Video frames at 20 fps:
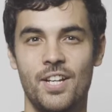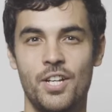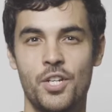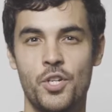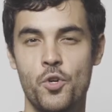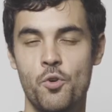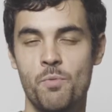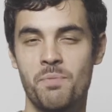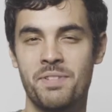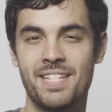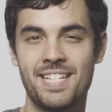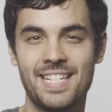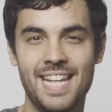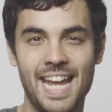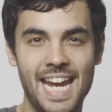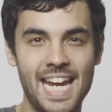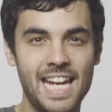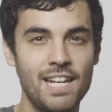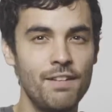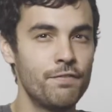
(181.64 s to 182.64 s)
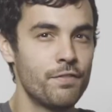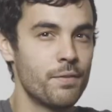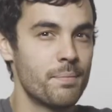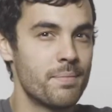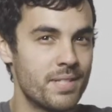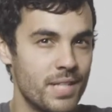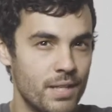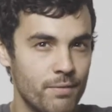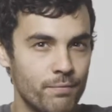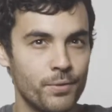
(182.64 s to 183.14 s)
to abstain from
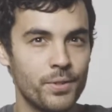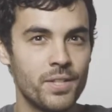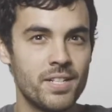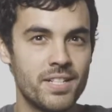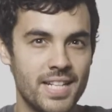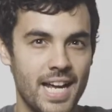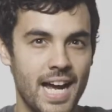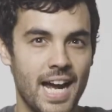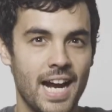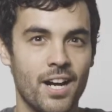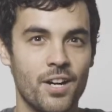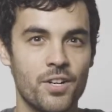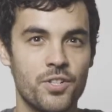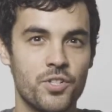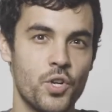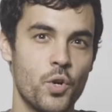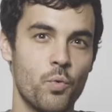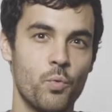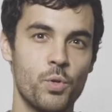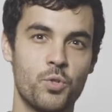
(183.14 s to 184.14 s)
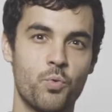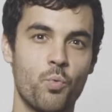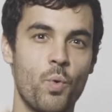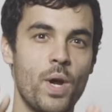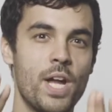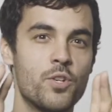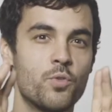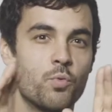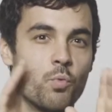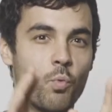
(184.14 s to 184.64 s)
sinful desires which
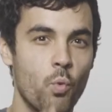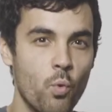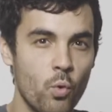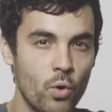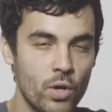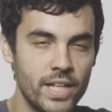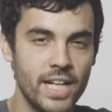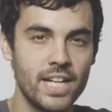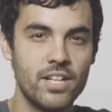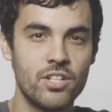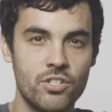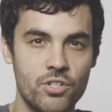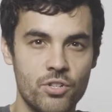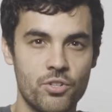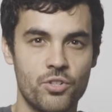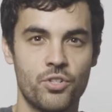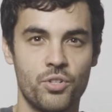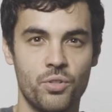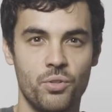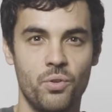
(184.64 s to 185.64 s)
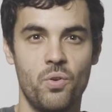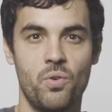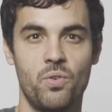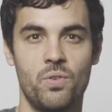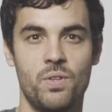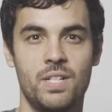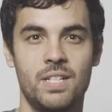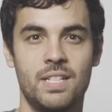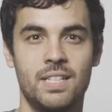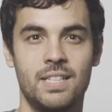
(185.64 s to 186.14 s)
wage war against your soul."
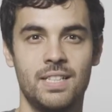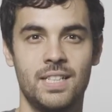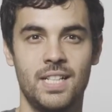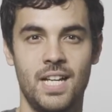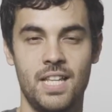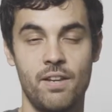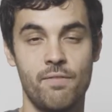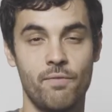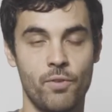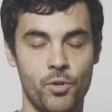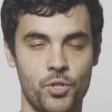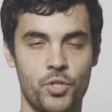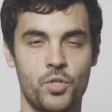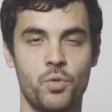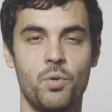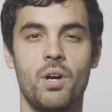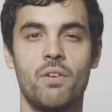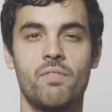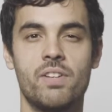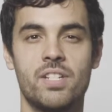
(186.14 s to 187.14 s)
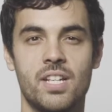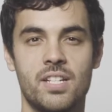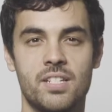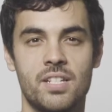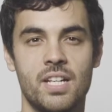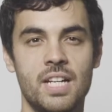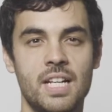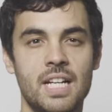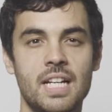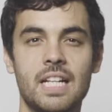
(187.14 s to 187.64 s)
And then verse 12, he says,
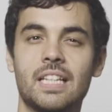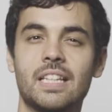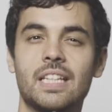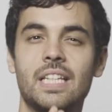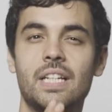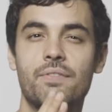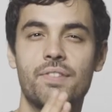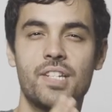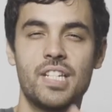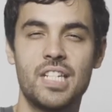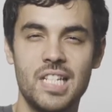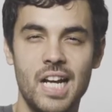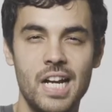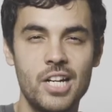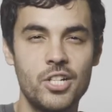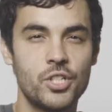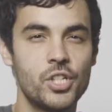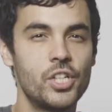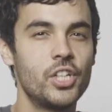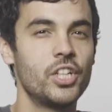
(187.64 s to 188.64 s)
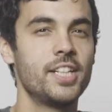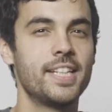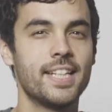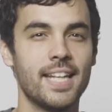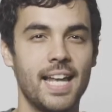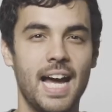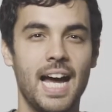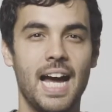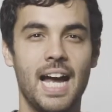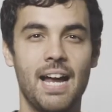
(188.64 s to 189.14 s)
"Live such good
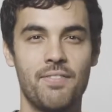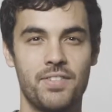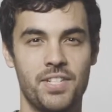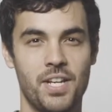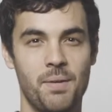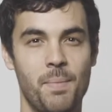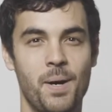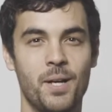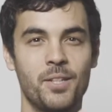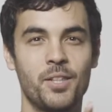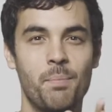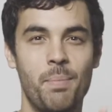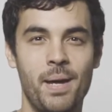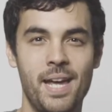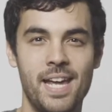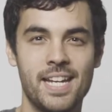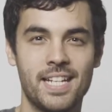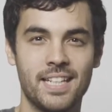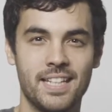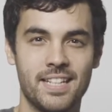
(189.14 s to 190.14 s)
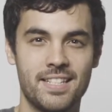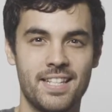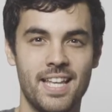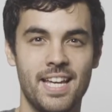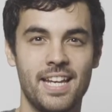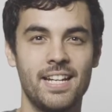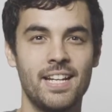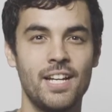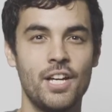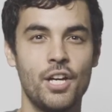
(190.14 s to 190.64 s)
lives among the pagans
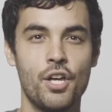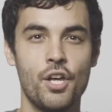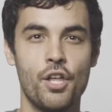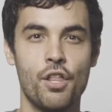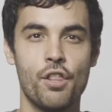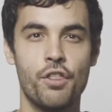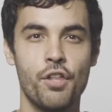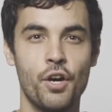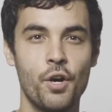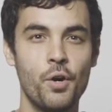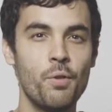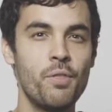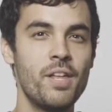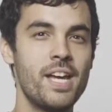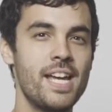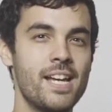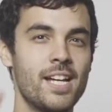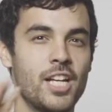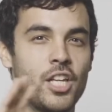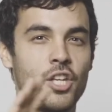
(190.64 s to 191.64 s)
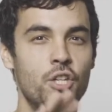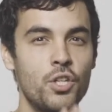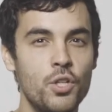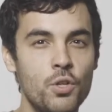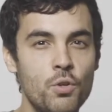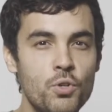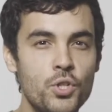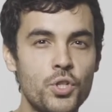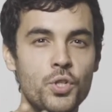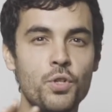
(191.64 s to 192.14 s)
that though they
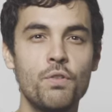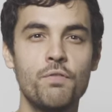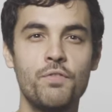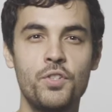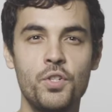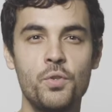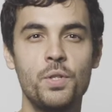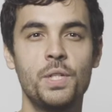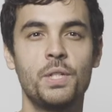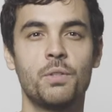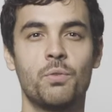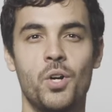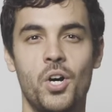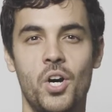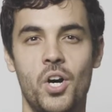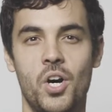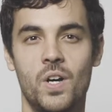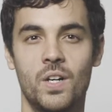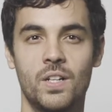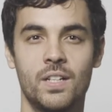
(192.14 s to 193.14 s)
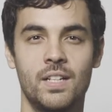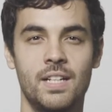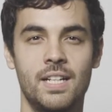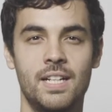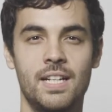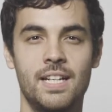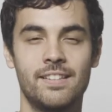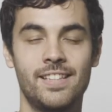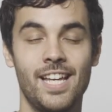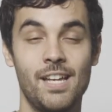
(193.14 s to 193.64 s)
accuse you of doing wrong,
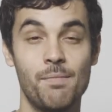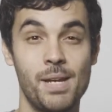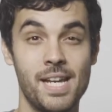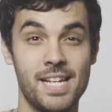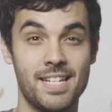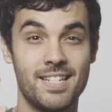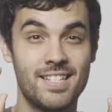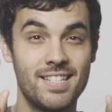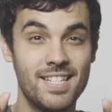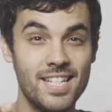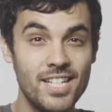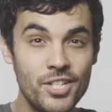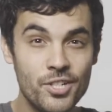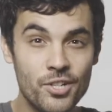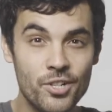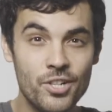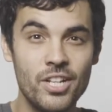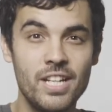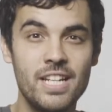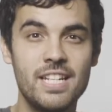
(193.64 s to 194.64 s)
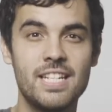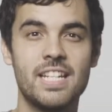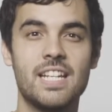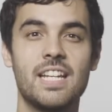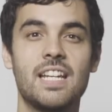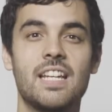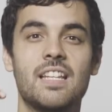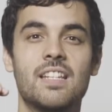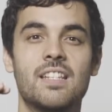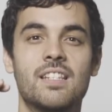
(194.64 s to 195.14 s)
they may see your good
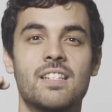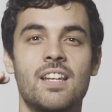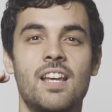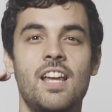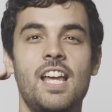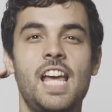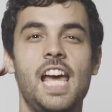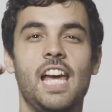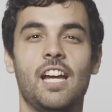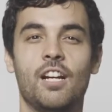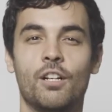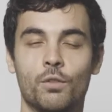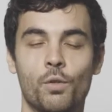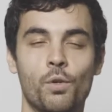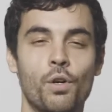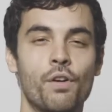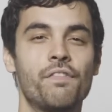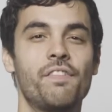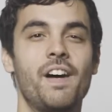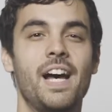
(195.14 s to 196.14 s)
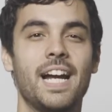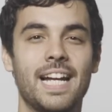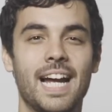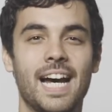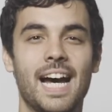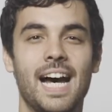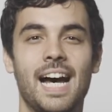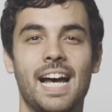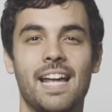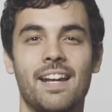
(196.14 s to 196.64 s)
deeds and glorify
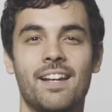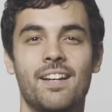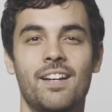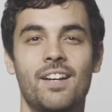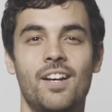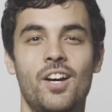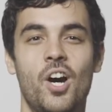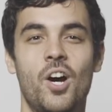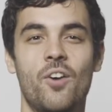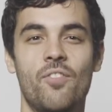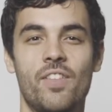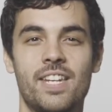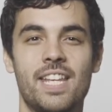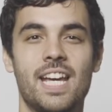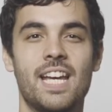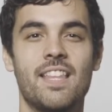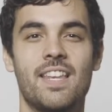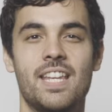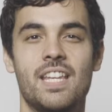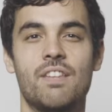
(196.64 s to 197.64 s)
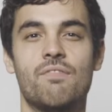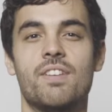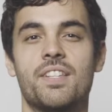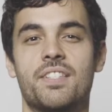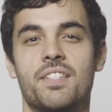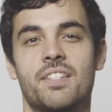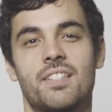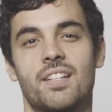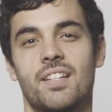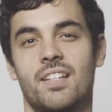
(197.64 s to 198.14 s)
God on the day that he
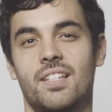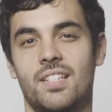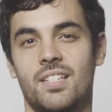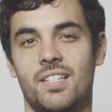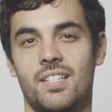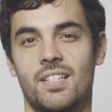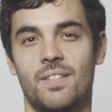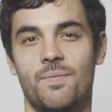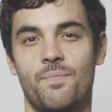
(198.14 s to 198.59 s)
visits us."